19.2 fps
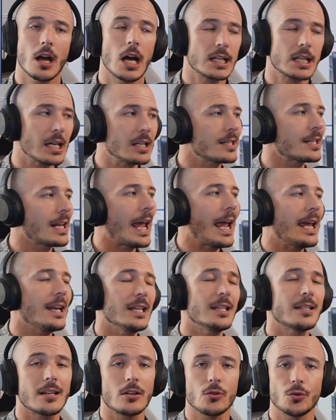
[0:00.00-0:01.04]
against
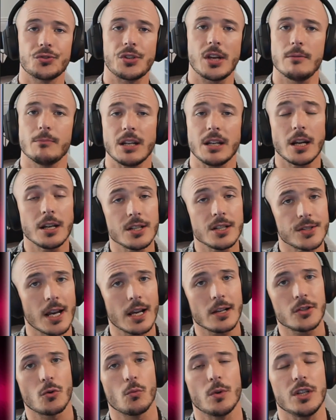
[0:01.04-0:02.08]
any single team in any
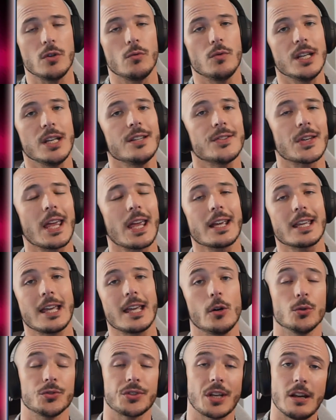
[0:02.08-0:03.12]
sector where you need to get
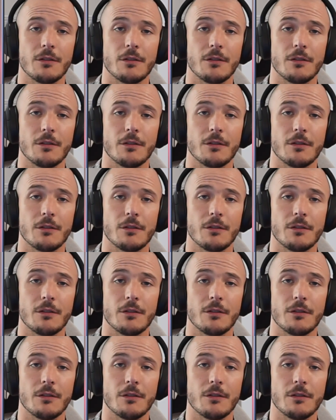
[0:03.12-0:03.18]
kills.